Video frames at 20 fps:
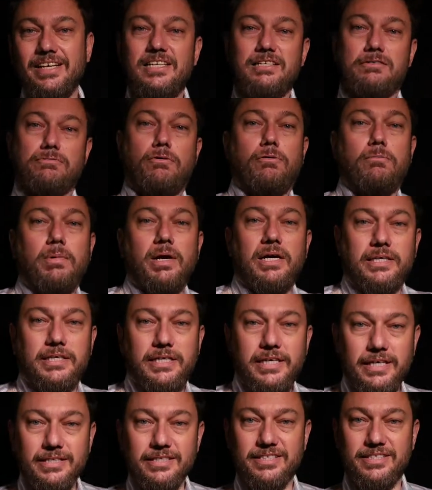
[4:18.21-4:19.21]
It's for my
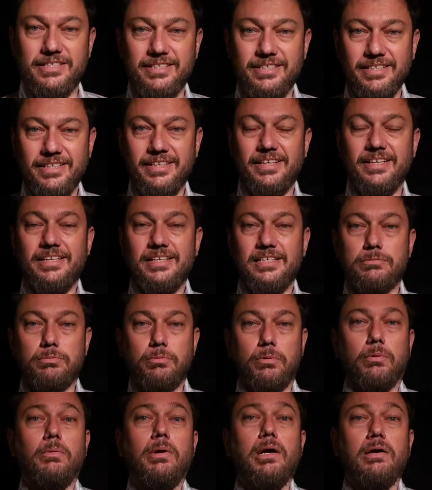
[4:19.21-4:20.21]
kids, it's
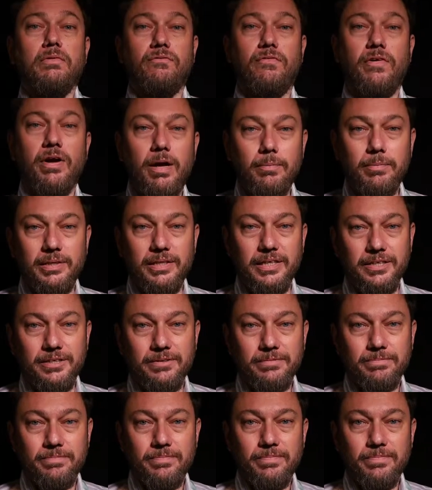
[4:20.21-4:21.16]
for my family.